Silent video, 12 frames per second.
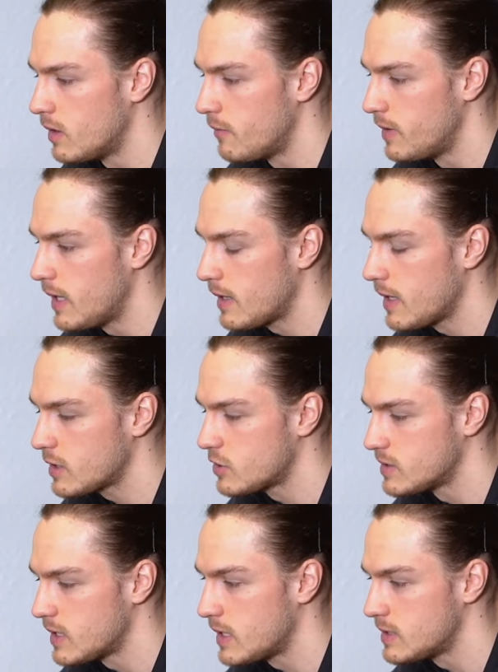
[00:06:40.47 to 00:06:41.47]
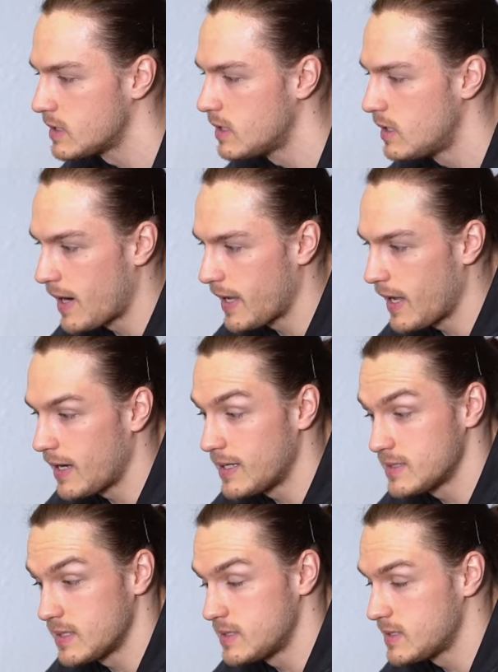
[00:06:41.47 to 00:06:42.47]
with that exercise. But again,
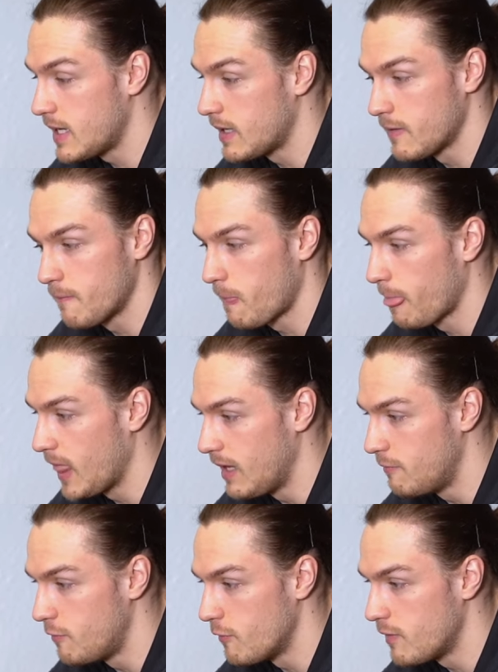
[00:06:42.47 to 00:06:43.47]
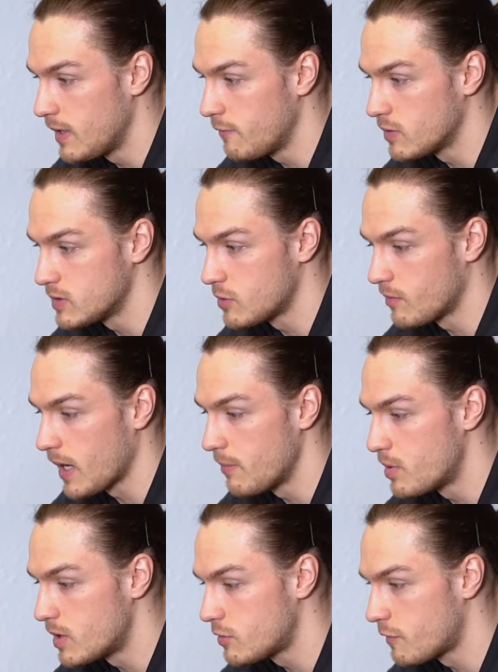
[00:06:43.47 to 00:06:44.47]
as I said, if you really want some
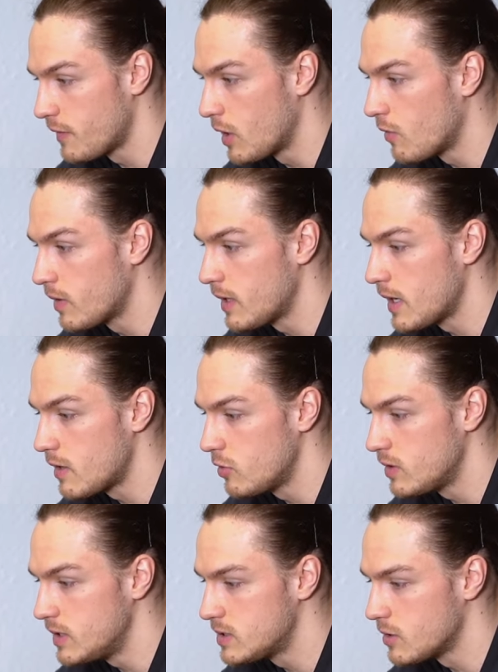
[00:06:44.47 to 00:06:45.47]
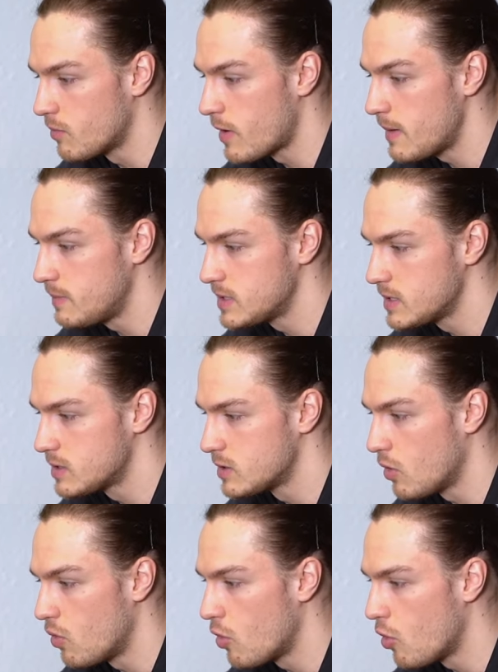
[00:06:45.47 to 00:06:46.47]
hypertrophy going there, you need some reps.
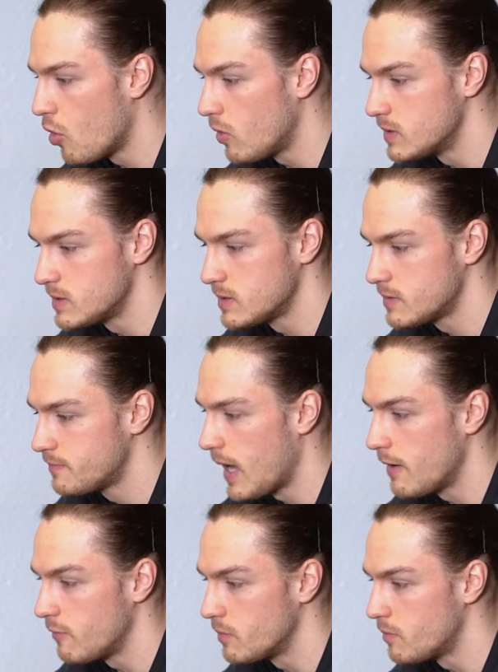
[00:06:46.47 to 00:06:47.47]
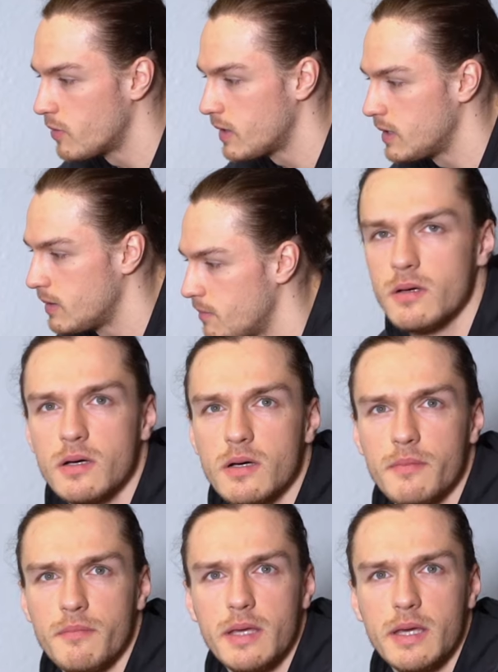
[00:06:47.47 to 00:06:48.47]
So holds, I will put it in
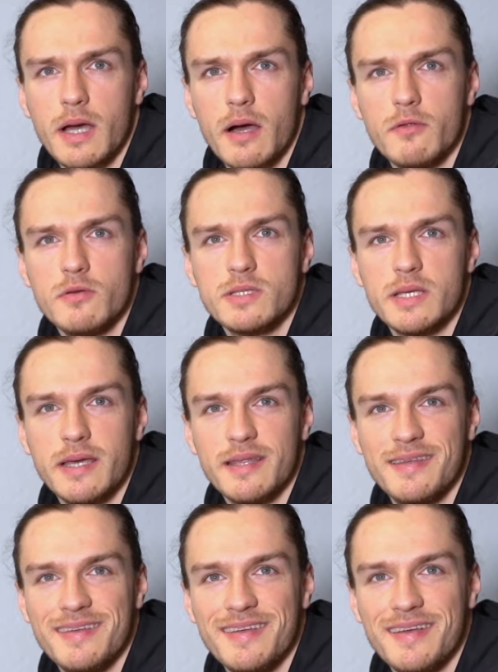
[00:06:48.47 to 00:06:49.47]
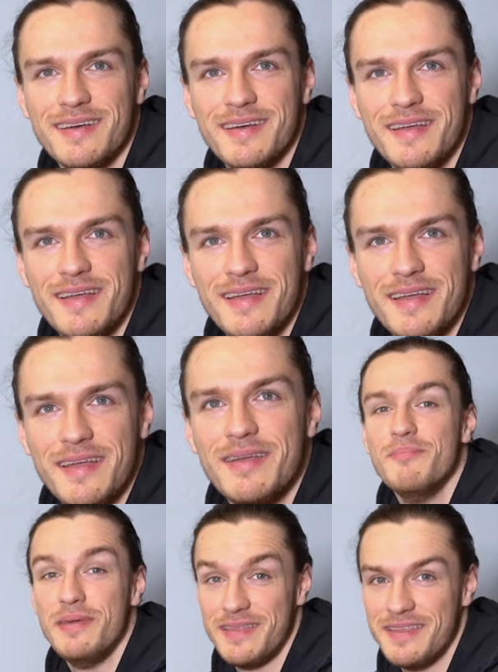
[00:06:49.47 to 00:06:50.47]
B, how do you say it? Tier, B